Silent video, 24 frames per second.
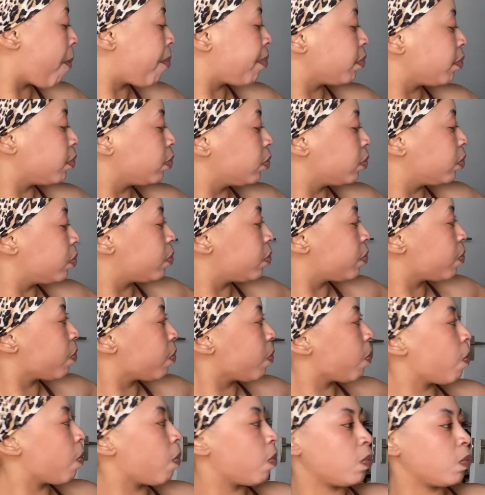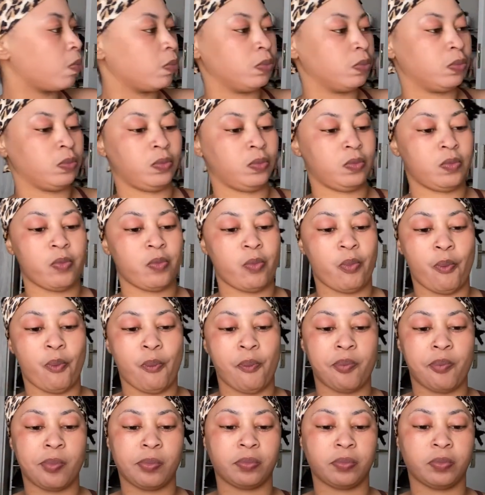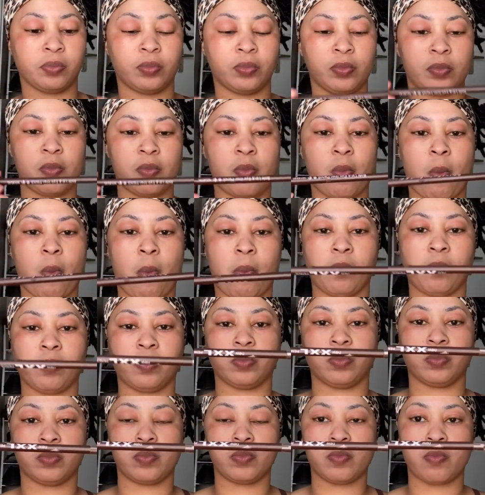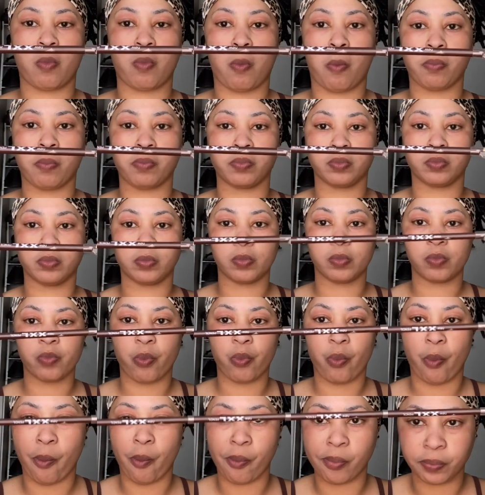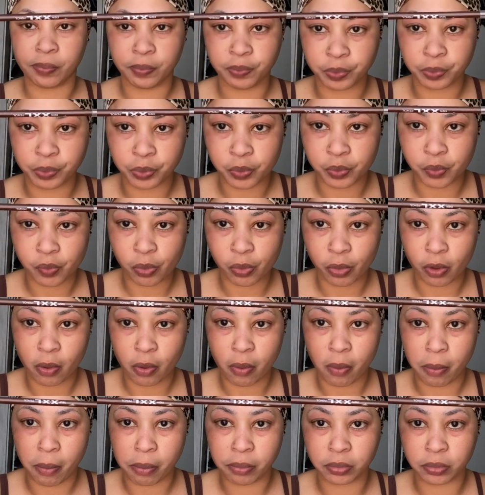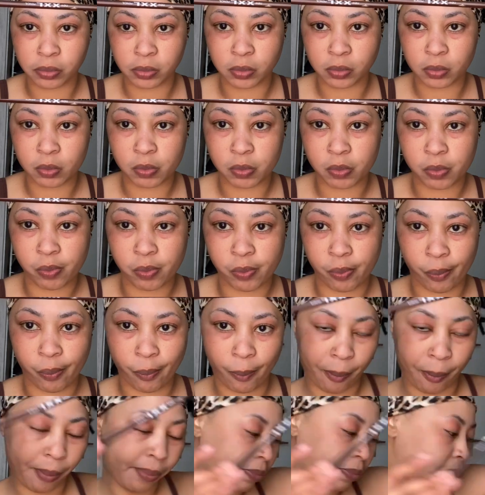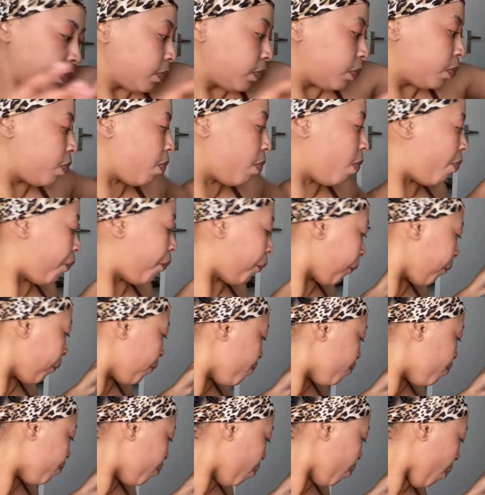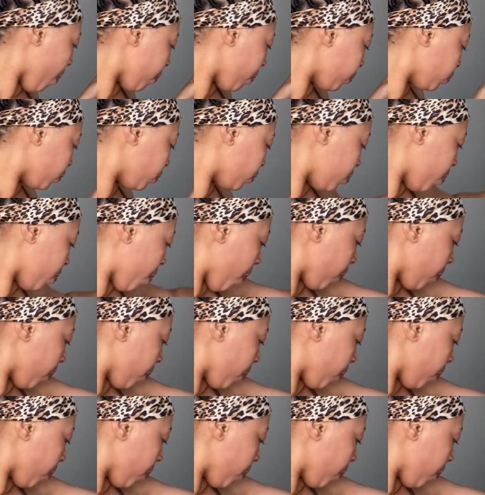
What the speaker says: taking out products that I'm not going to use. The only thing I'm going to use here is literally the eyebrow pencil or the eyeliner, whatever you call